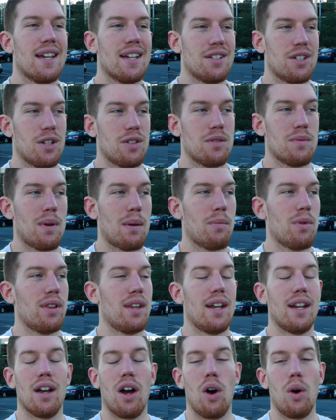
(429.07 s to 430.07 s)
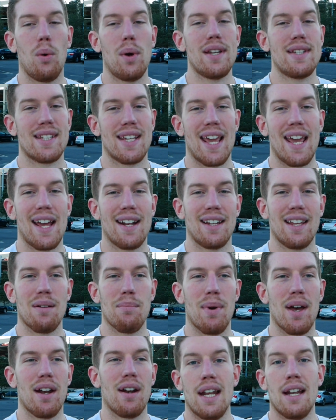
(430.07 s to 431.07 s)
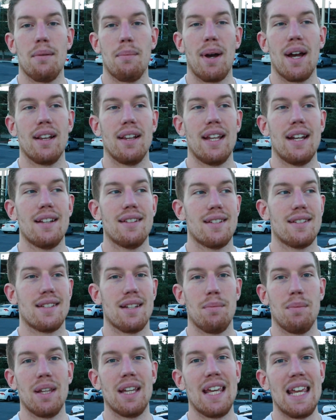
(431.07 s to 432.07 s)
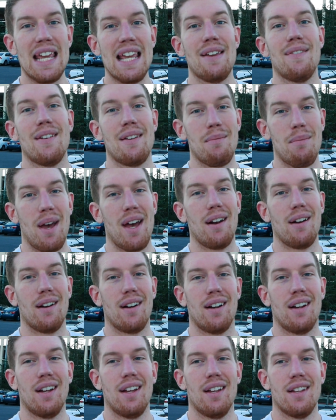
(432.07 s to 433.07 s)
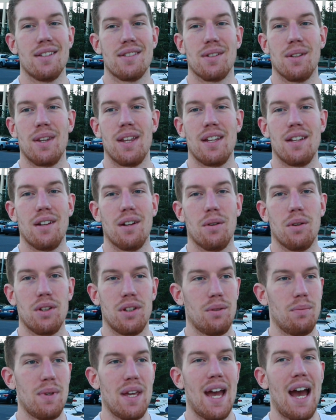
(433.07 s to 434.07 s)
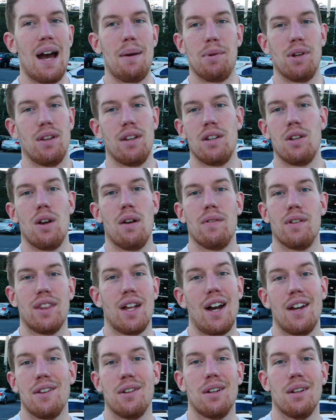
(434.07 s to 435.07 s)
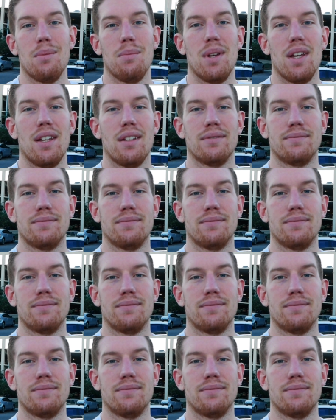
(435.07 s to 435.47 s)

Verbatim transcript: just remember that it always can get better, and it might lead into something even better so that you will be happier than you ever thought you could be.